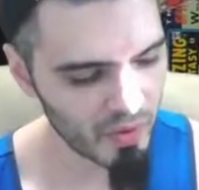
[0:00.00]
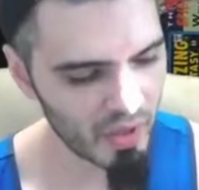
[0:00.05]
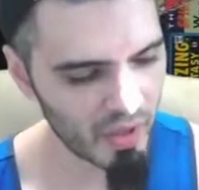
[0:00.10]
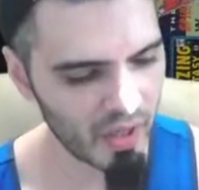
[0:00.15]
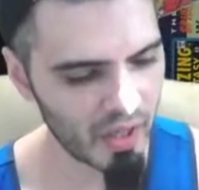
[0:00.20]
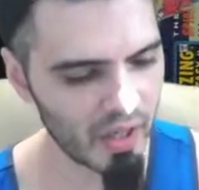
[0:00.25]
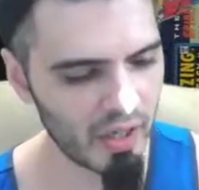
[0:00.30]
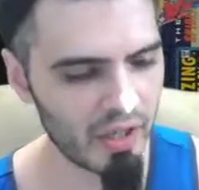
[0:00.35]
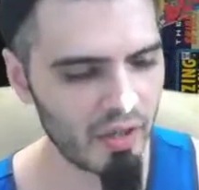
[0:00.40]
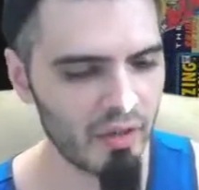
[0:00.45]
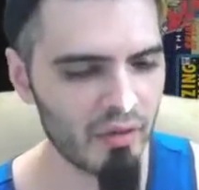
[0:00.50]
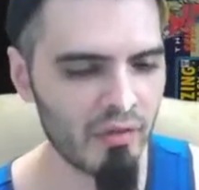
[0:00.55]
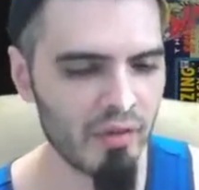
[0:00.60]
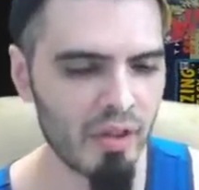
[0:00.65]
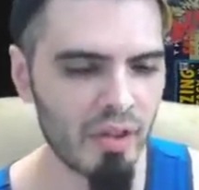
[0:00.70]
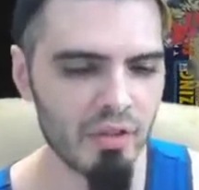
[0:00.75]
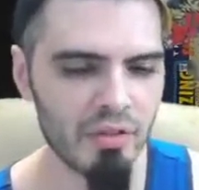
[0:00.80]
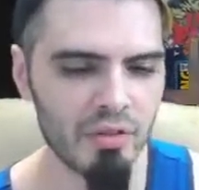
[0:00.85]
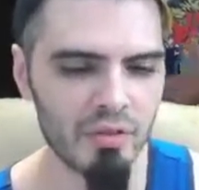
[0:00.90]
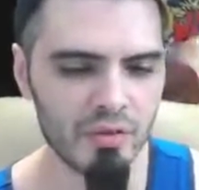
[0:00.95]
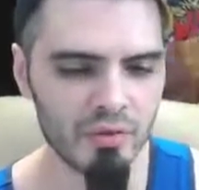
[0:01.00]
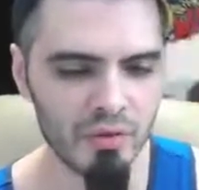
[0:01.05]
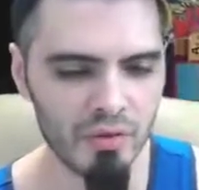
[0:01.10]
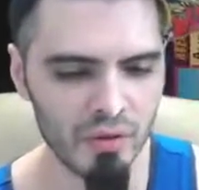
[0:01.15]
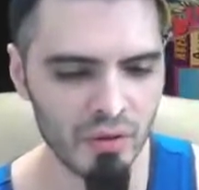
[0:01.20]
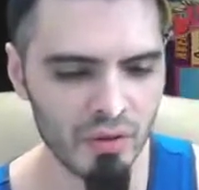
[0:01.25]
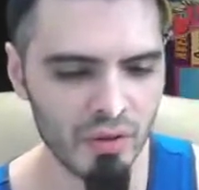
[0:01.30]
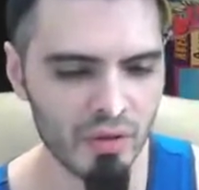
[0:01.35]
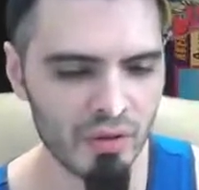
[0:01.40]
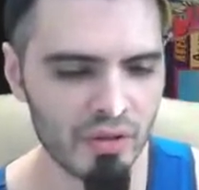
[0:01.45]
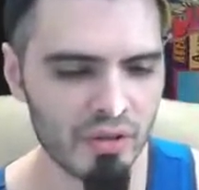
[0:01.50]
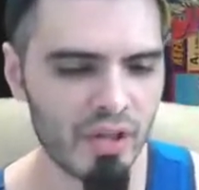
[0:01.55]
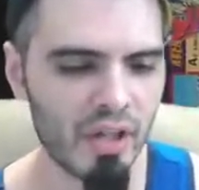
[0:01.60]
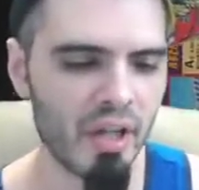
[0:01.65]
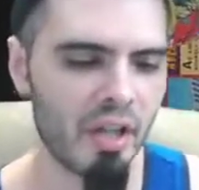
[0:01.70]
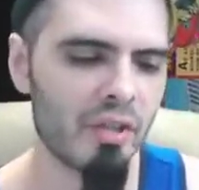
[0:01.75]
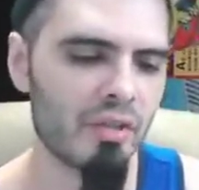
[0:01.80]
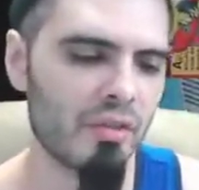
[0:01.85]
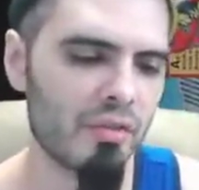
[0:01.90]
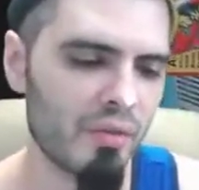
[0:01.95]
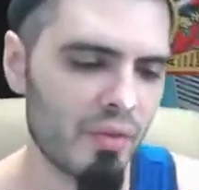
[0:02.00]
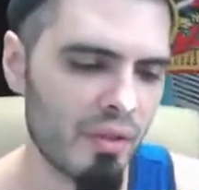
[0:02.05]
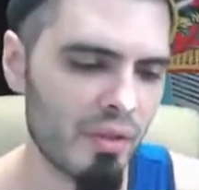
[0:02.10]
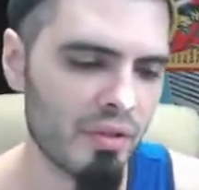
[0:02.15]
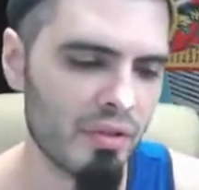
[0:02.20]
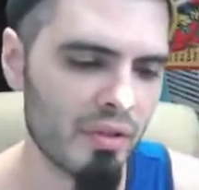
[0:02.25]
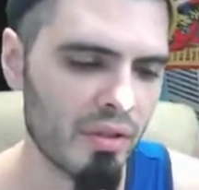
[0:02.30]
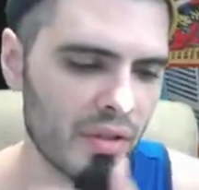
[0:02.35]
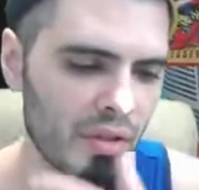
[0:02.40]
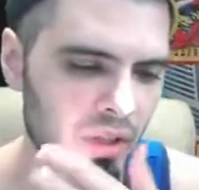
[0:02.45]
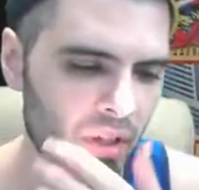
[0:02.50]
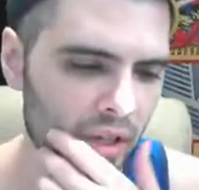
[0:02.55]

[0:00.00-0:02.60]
Avengers, of course, X-Force,